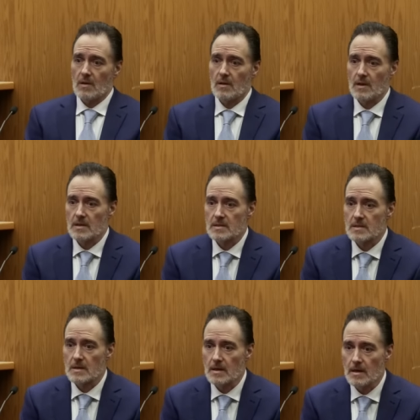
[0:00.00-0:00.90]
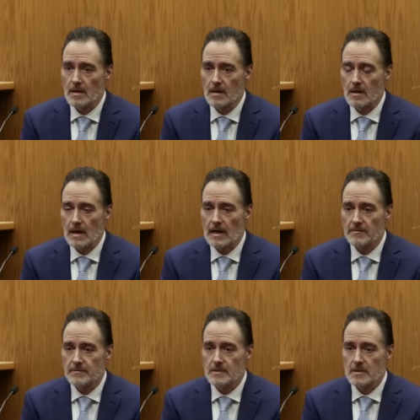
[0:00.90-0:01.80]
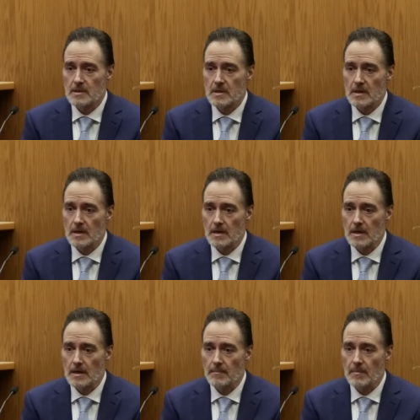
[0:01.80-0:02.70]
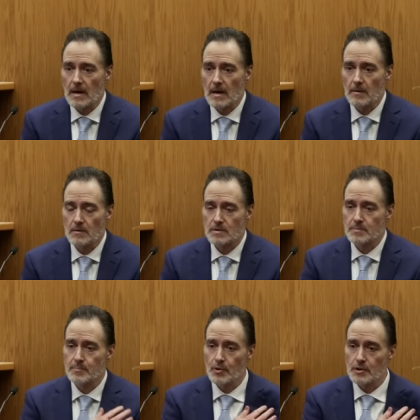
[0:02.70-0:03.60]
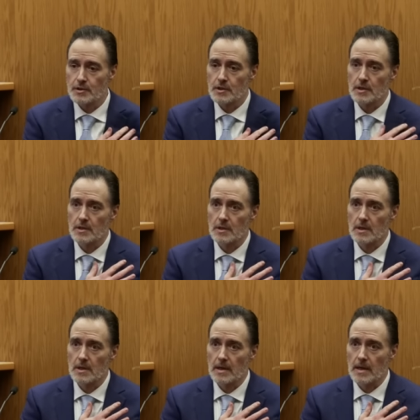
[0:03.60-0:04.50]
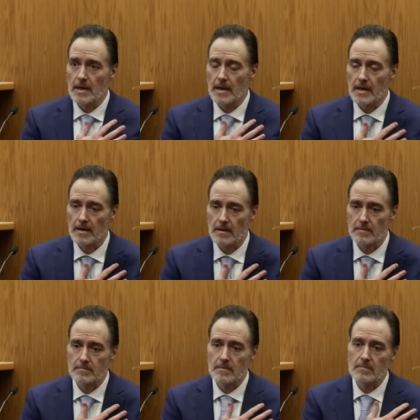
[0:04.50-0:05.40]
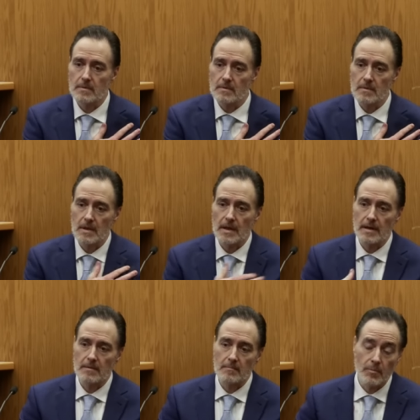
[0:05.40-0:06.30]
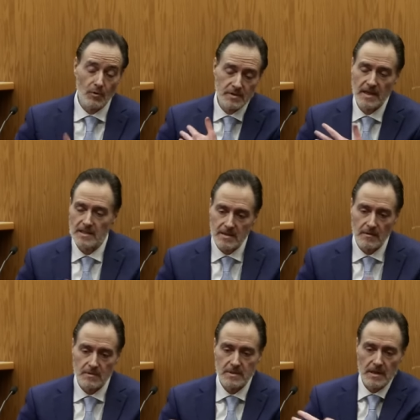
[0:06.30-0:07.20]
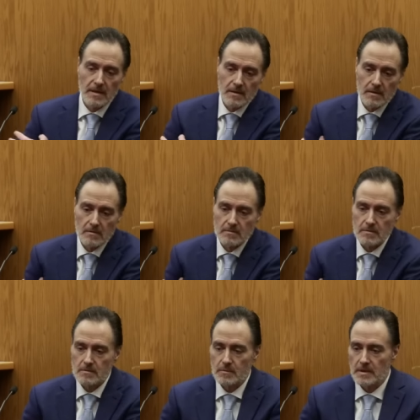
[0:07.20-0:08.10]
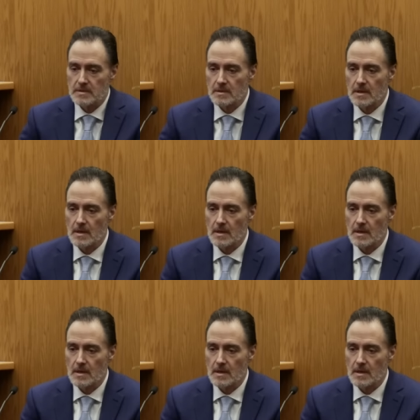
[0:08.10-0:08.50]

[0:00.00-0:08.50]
Yes. Uh, after uh, um, I was pushed, and, uh, and both sides, I would say, you know, squeezed,